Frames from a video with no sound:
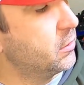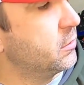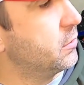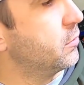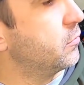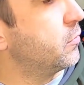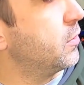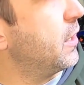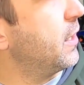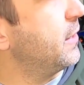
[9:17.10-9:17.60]

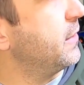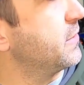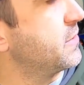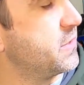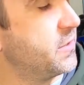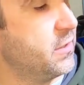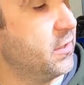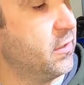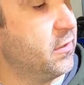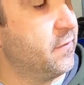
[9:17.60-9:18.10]
The rod
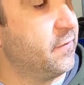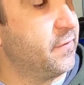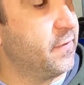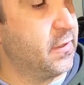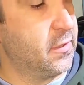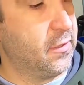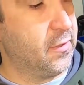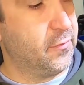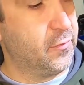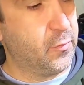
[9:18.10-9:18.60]
itself,
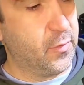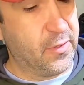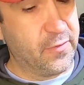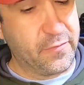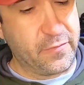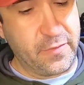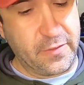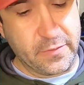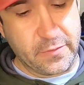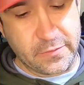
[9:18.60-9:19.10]
I love the way it
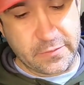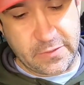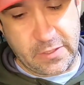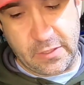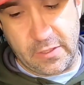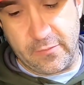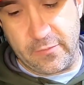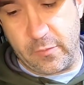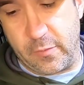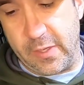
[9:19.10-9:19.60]
feels. I
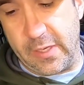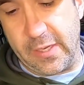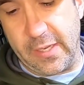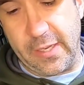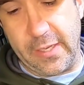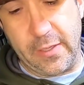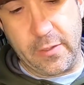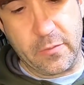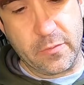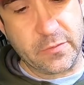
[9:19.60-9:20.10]
love the way it
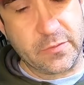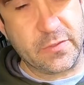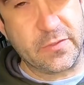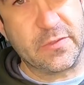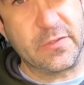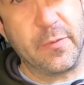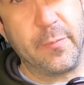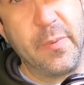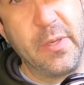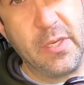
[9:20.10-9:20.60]
handles.
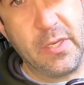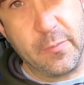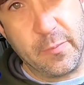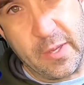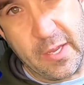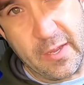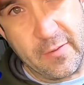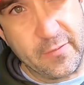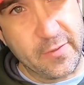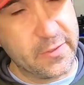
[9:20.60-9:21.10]
This is a medium
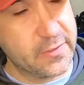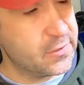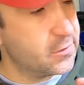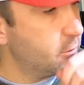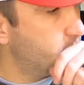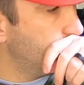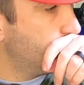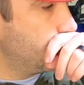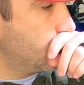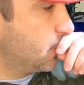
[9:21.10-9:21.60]
heavy,
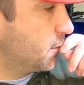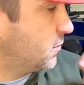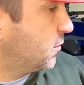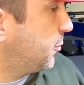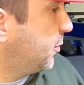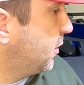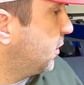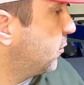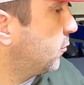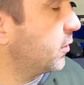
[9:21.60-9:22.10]
so
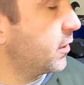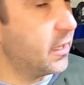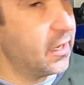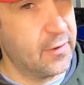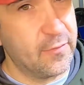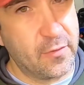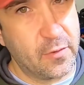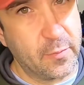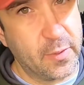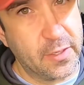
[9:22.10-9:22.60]
depending on what I
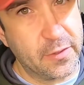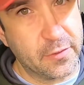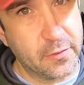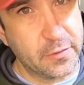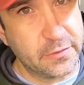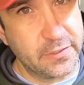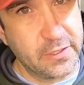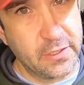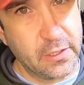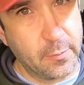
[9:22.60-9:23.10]
have on my
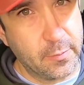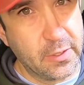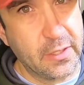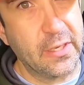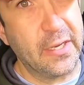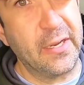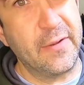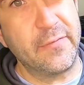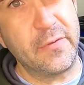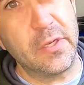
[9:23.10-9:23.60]
13, I'm
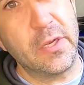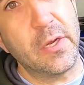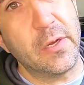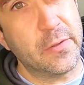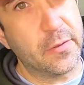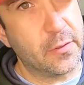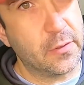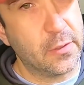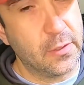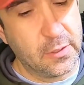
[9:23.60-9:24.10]
gonna have the
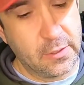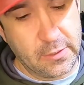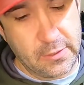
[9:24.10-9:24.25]
other.